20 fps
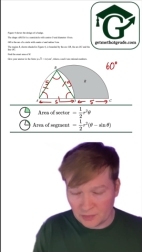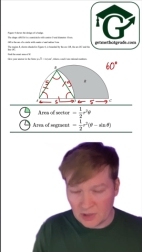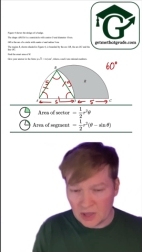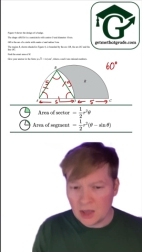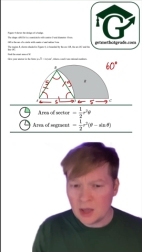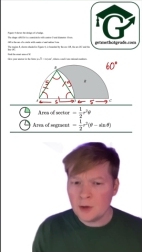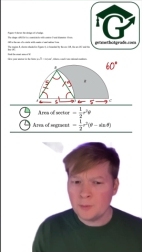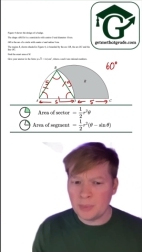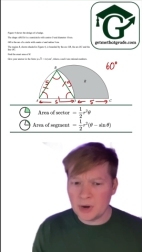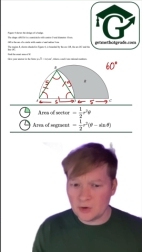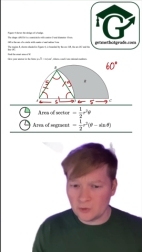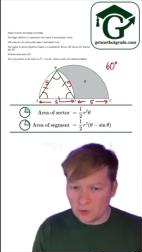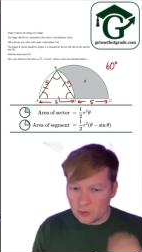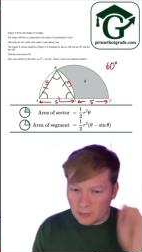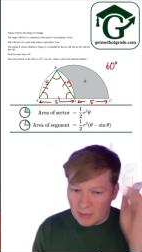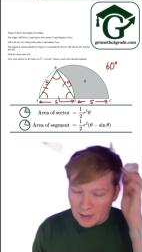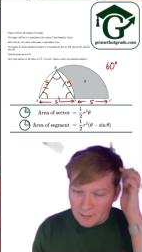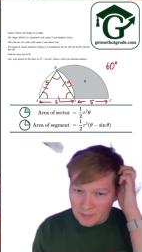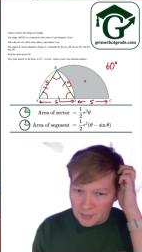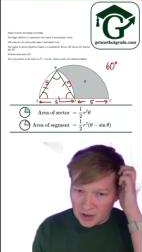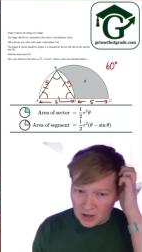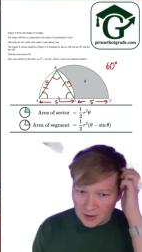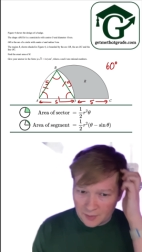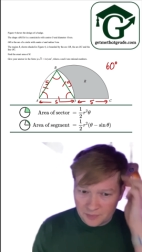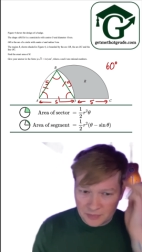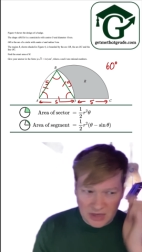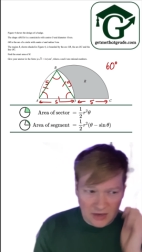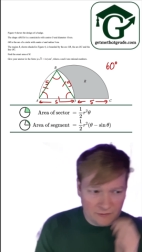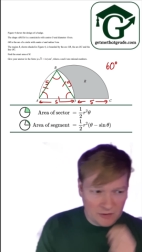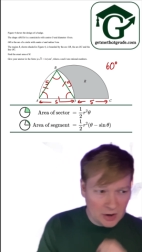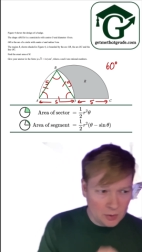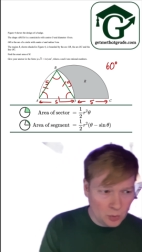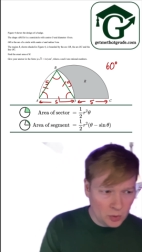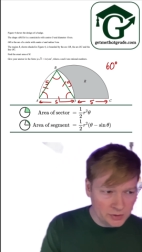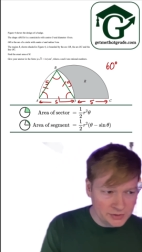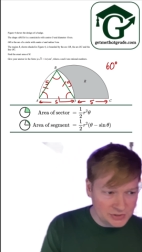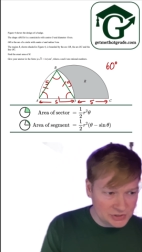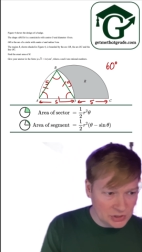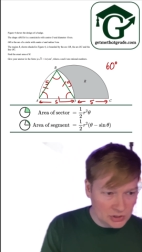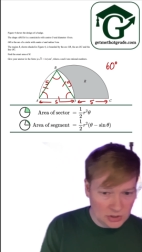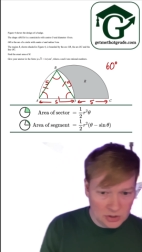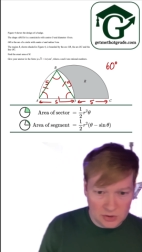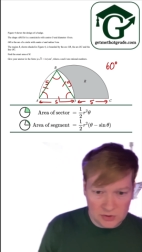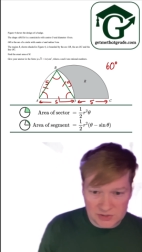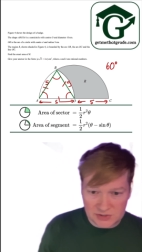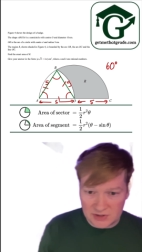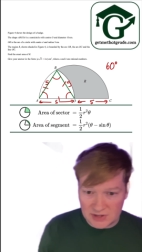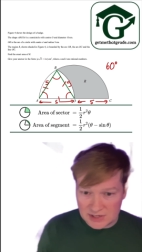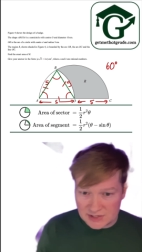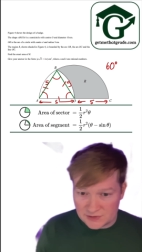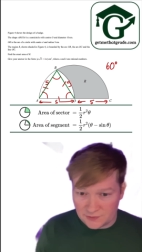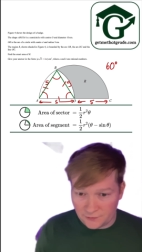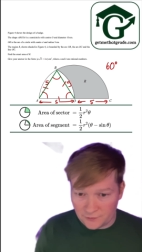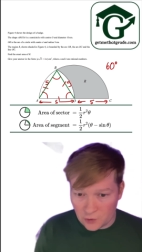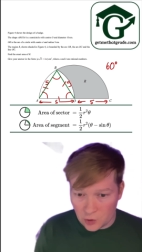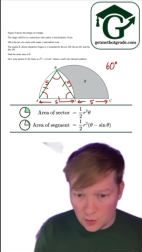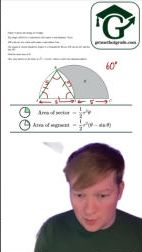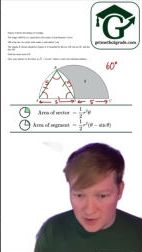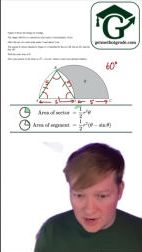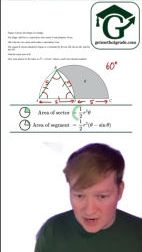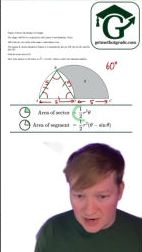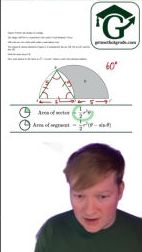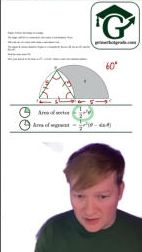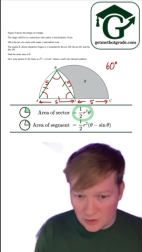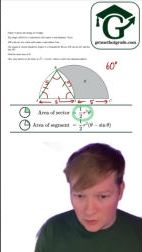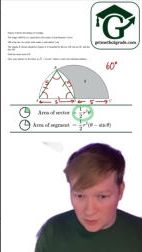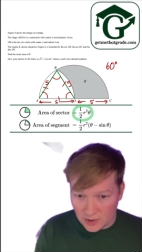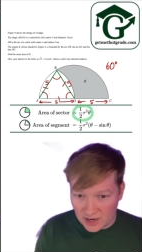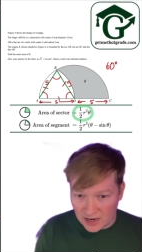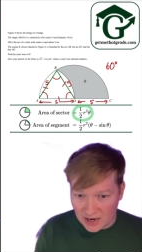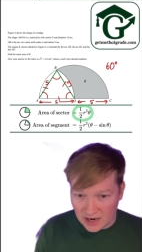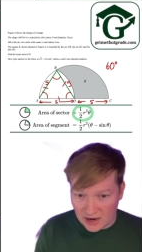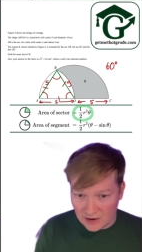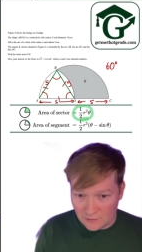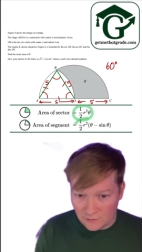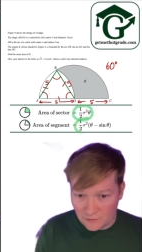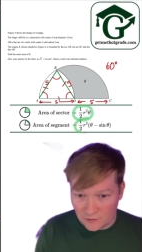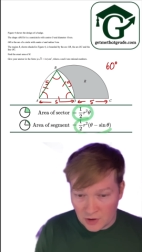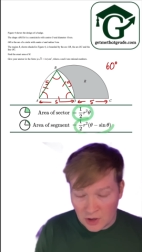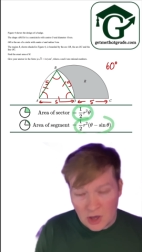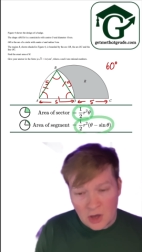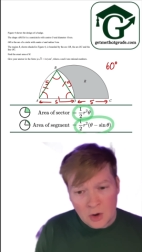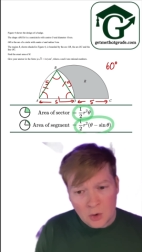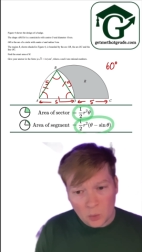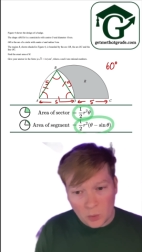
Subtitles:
But remember, if I want to use these formulae that we have, we